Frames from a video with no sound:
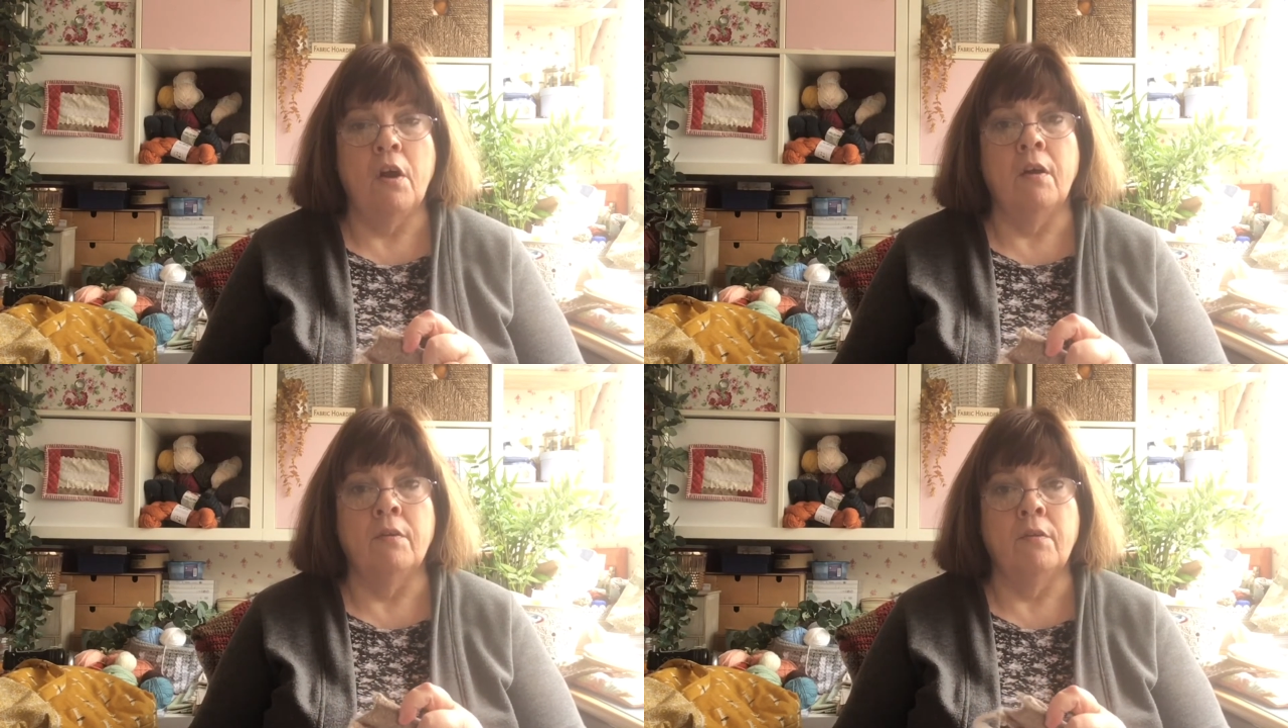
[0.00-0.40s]

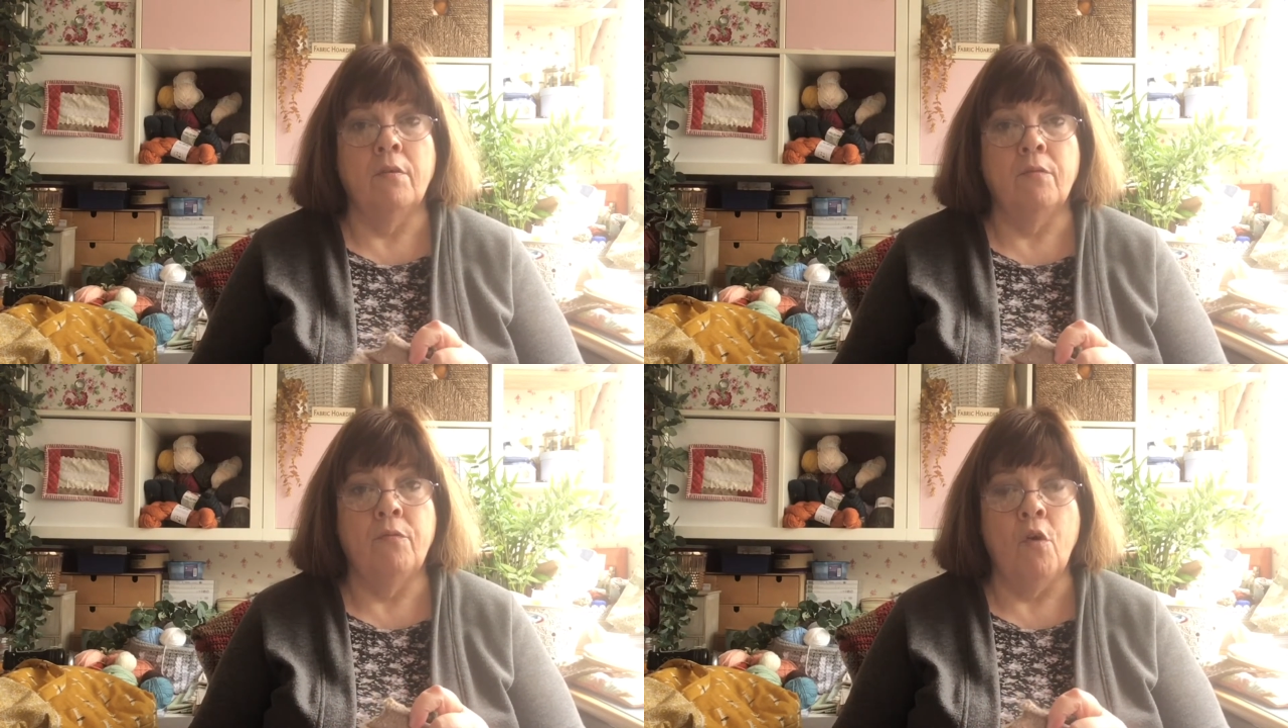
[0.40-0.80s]
on
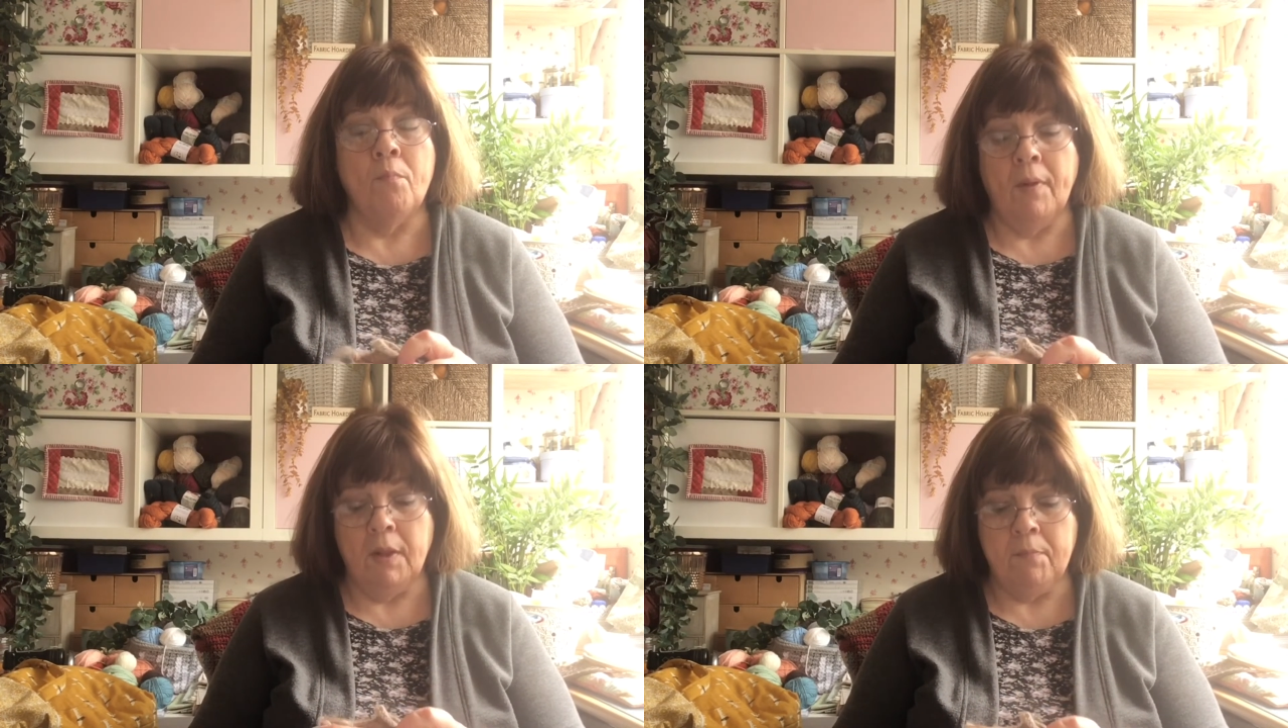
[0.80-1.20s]

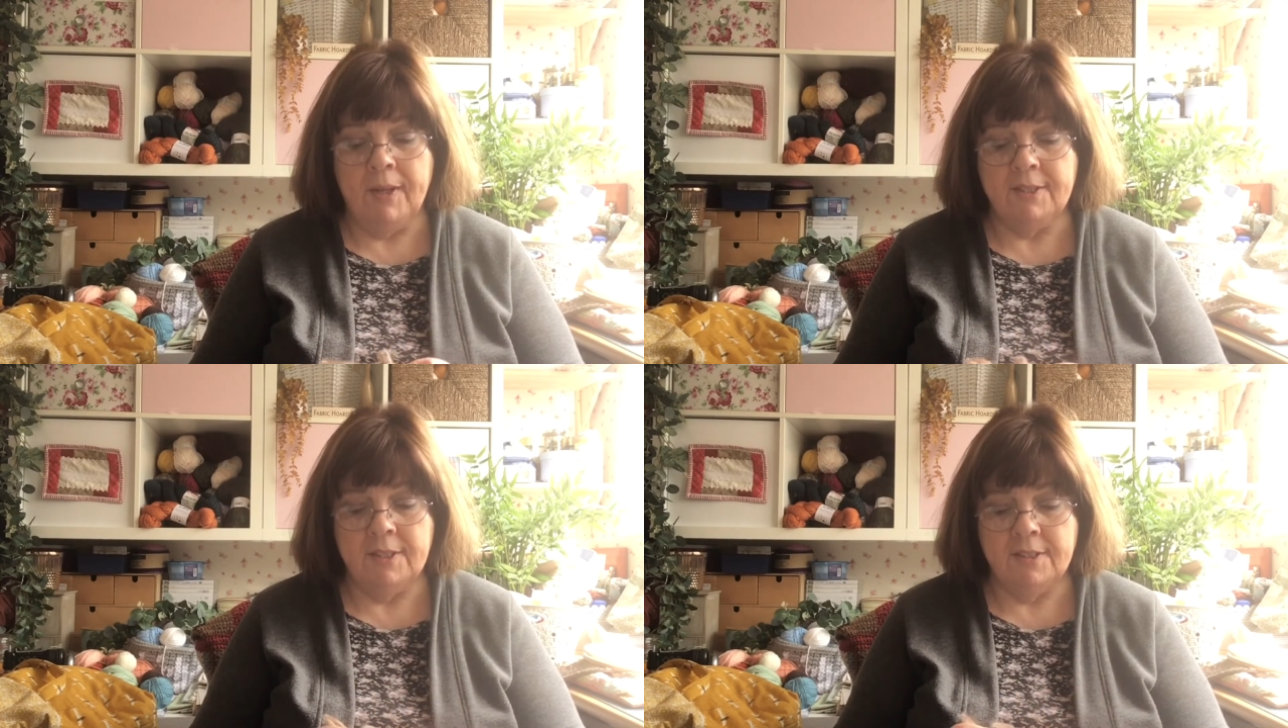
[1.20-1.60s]

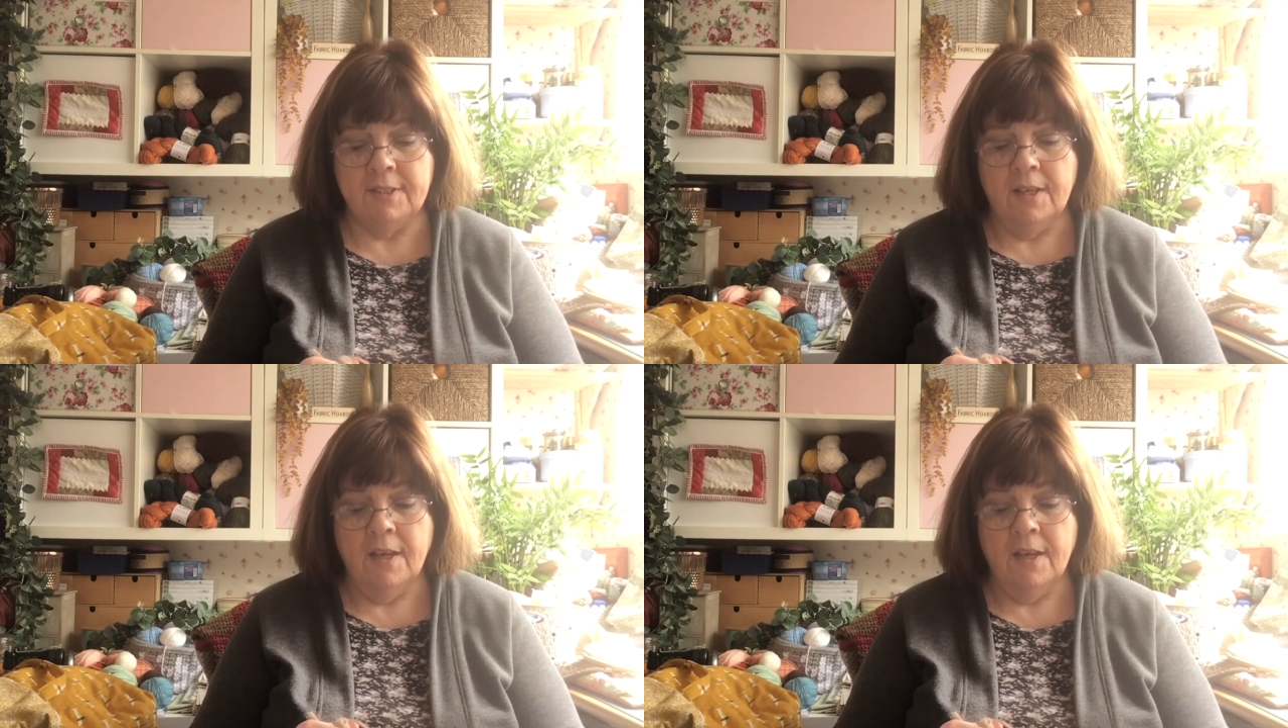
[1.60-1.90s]
4mm,